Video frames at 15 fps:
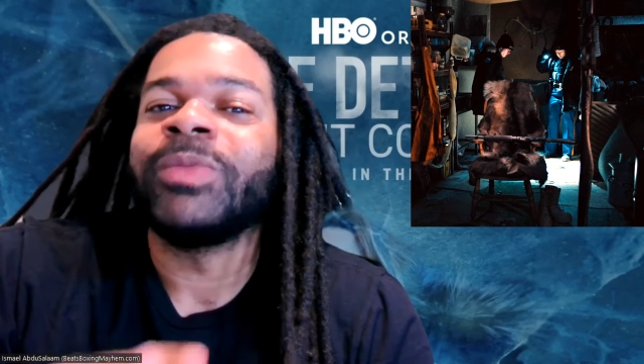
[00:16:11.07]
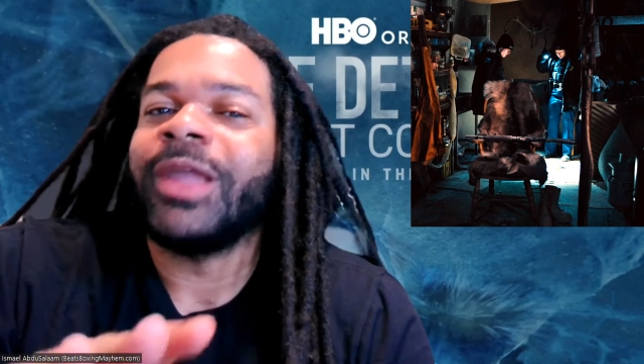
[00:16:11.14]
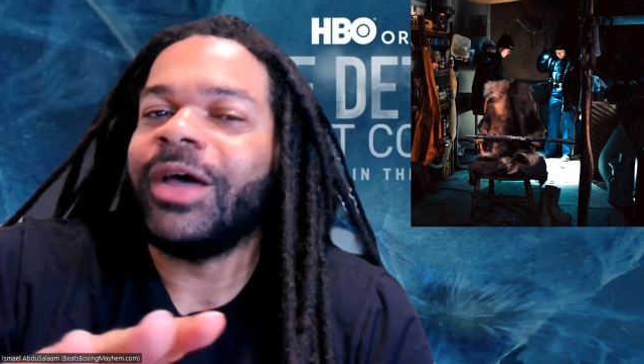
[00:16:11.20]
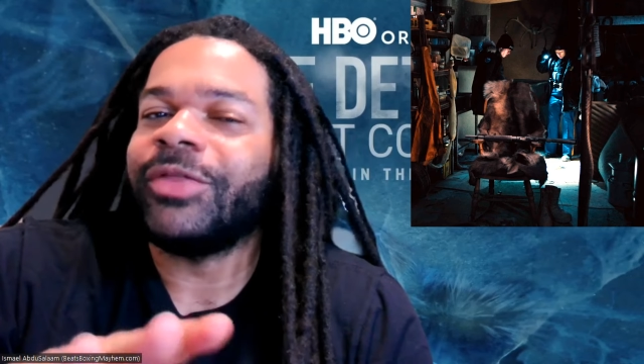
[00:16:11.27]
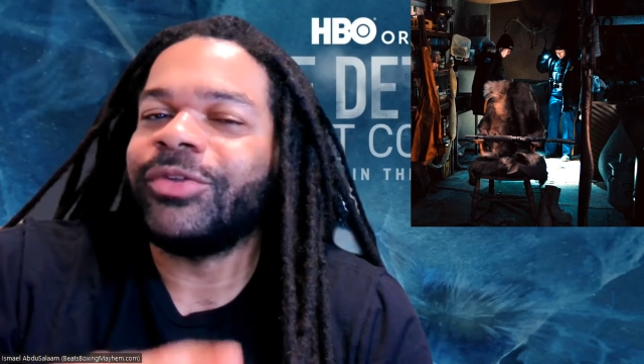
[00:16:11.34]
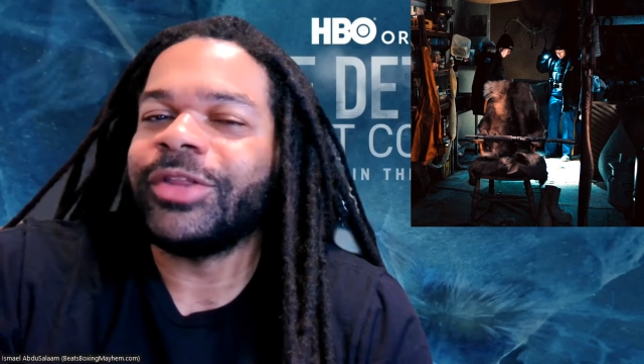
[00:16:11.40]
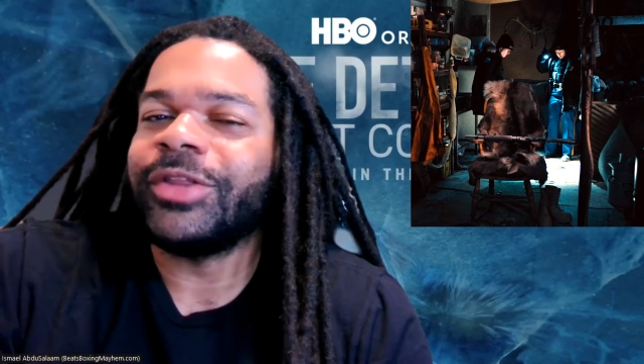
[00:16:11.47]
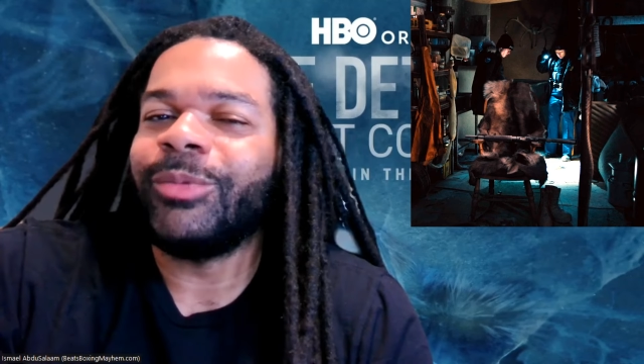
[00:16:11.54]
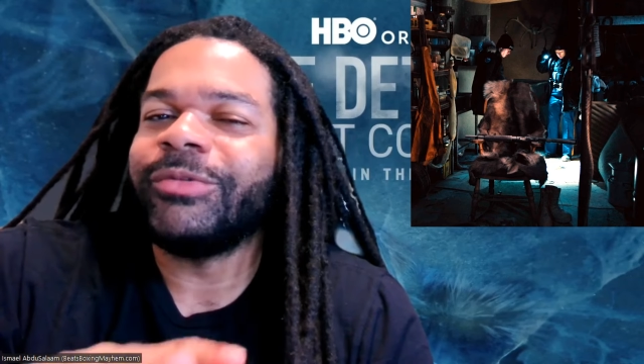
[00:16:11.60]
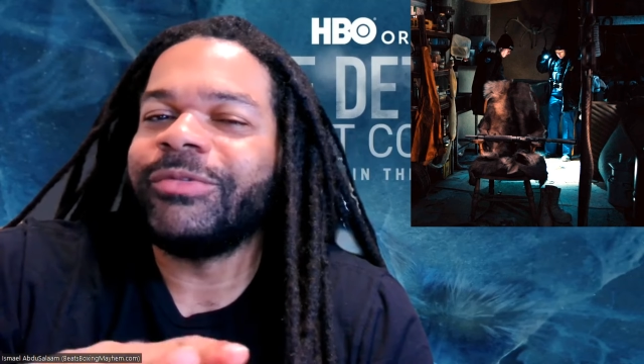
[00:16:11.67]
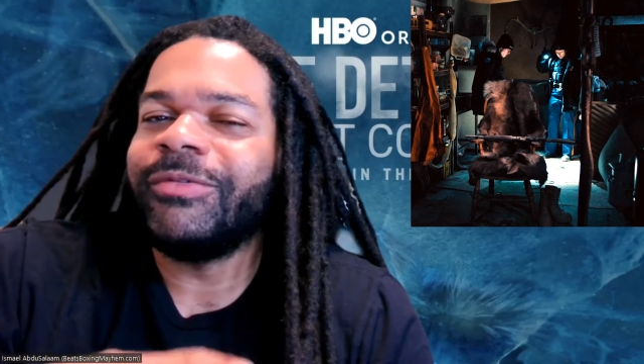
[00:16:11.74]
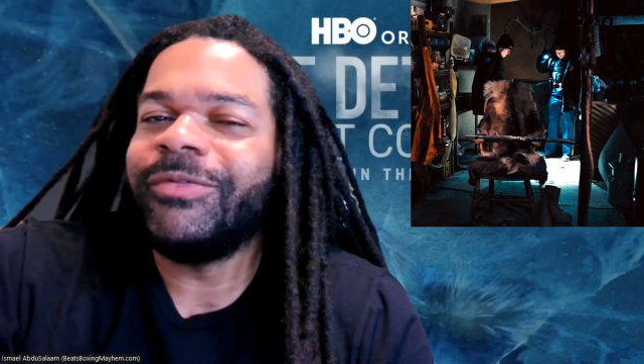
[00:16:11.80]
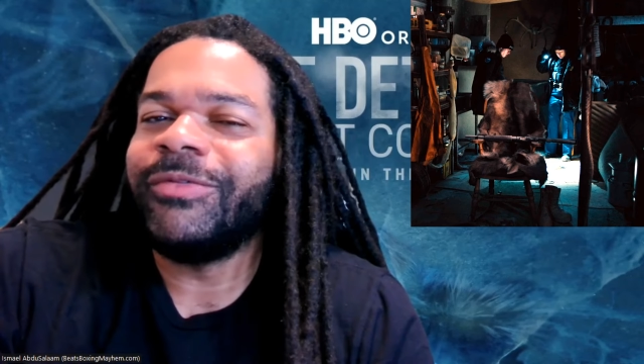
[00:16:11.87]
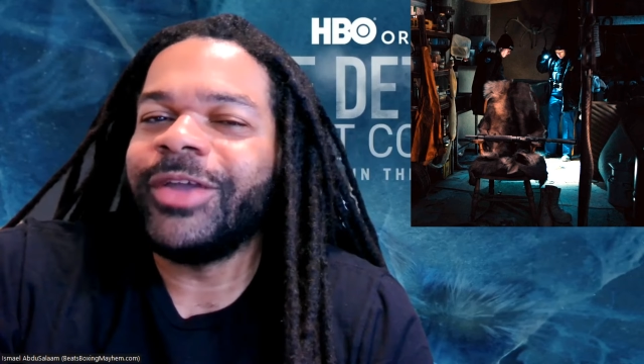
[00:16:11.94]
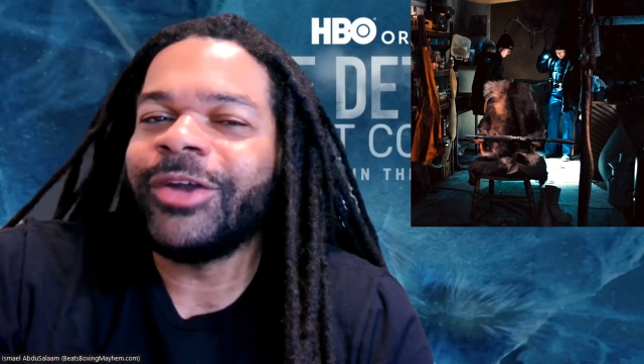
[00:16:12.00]
I thought that was
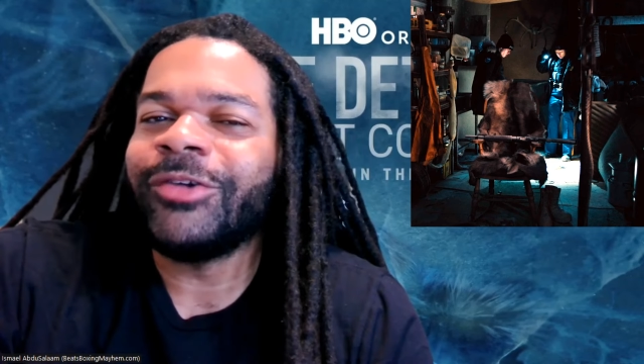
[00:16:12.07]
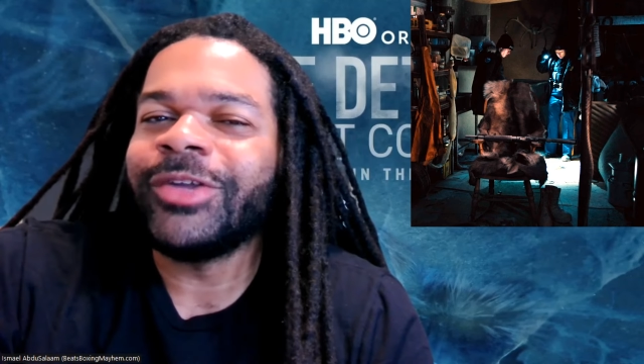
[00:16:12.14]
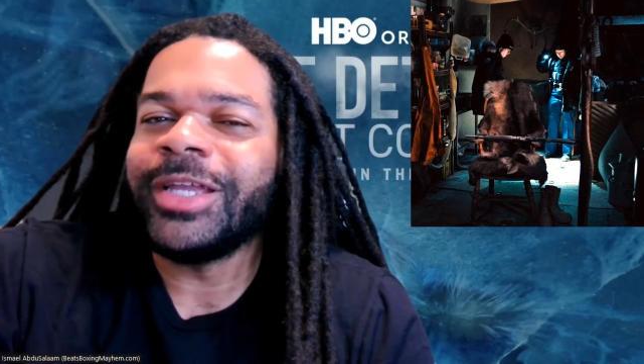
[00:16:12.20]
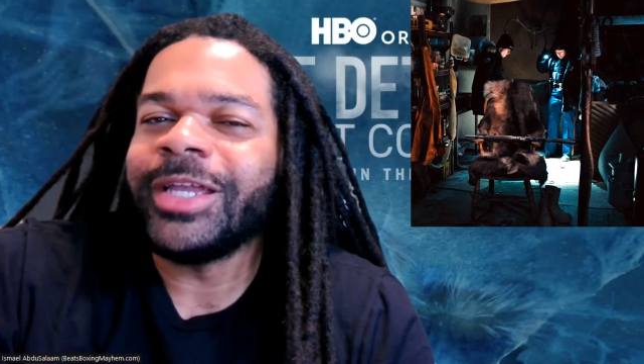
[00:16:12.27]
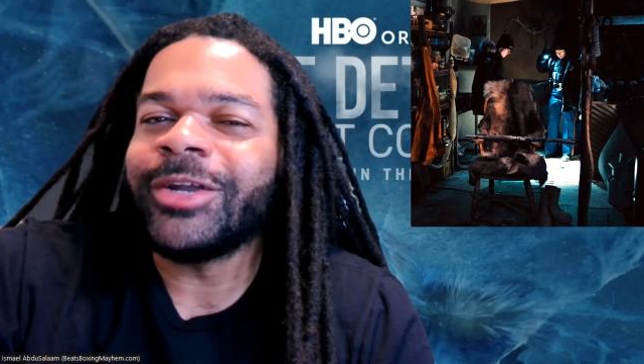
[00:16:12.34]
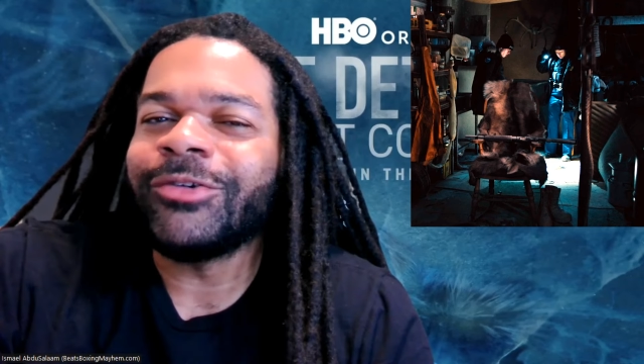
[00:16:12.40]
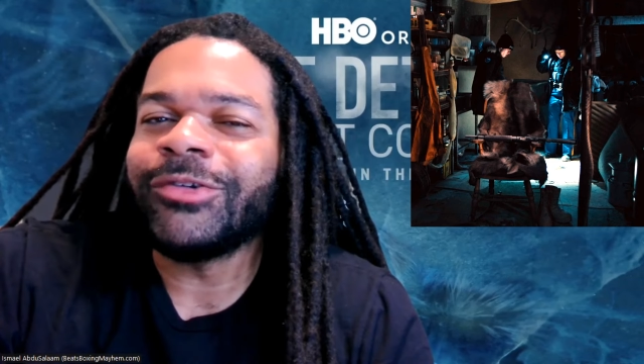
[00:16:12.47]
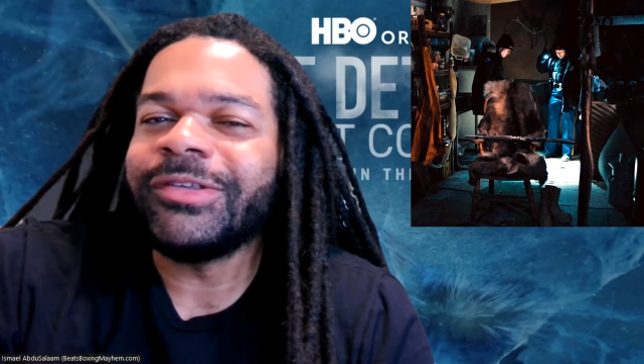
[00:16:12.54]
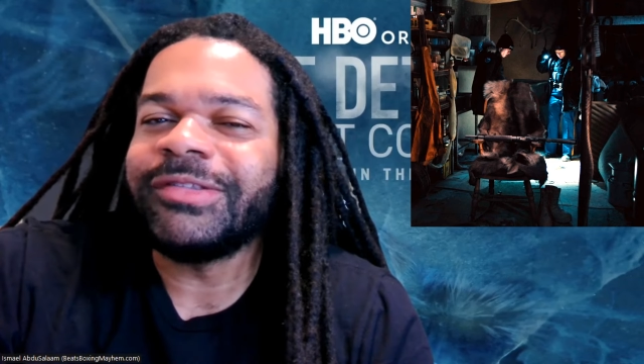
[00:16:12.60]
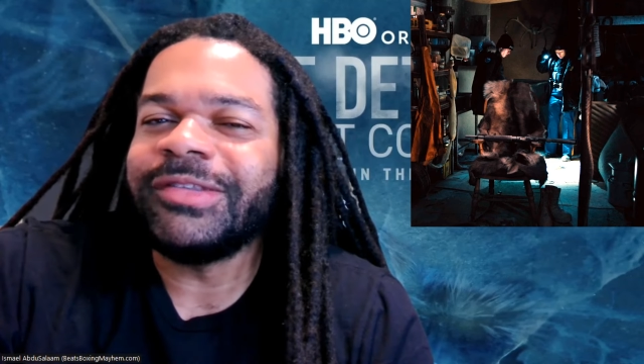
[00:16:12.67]
a very eerie